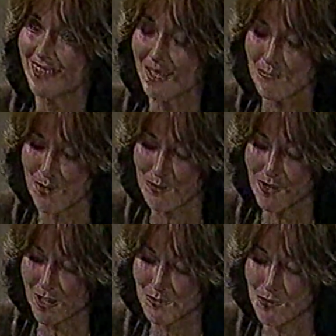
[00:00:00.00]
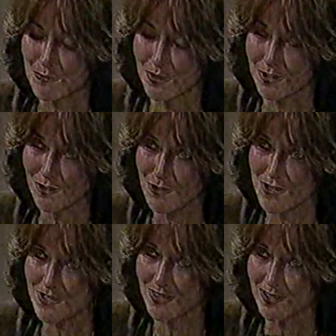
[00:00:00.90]
And both times you've been the
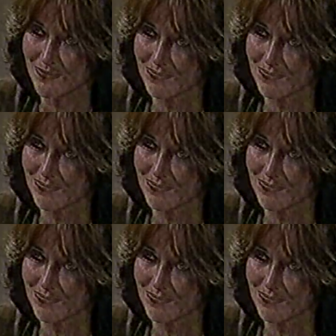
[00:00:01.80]
cause of it.